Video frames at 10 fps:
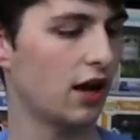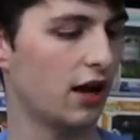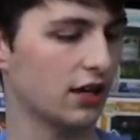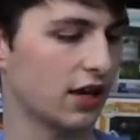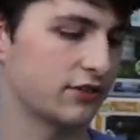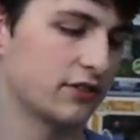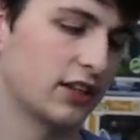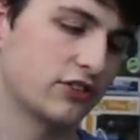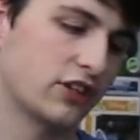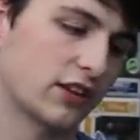So
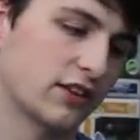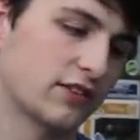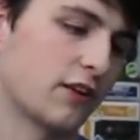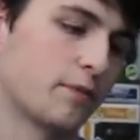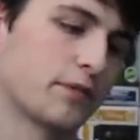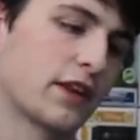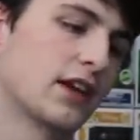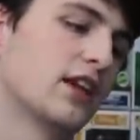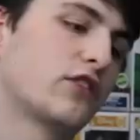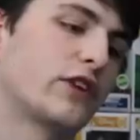let's check this out.
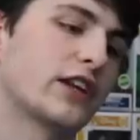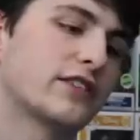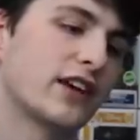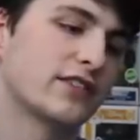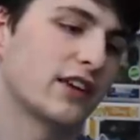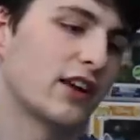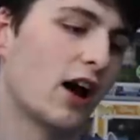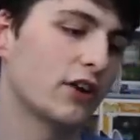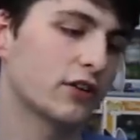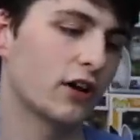It's funny, it says
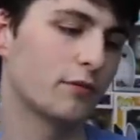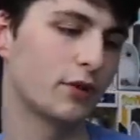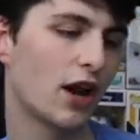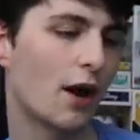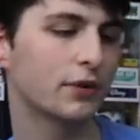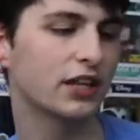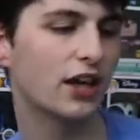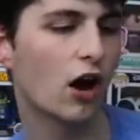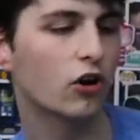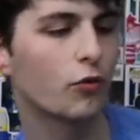
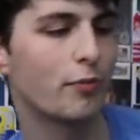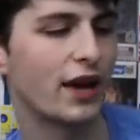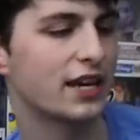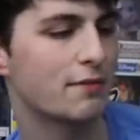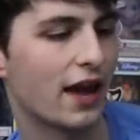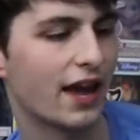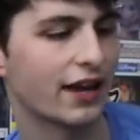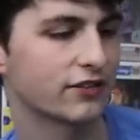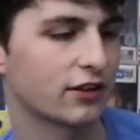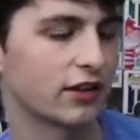Monopoly Uncle Penny
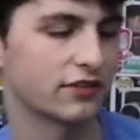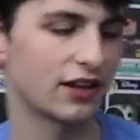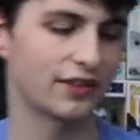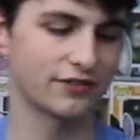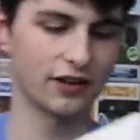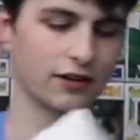bags on the side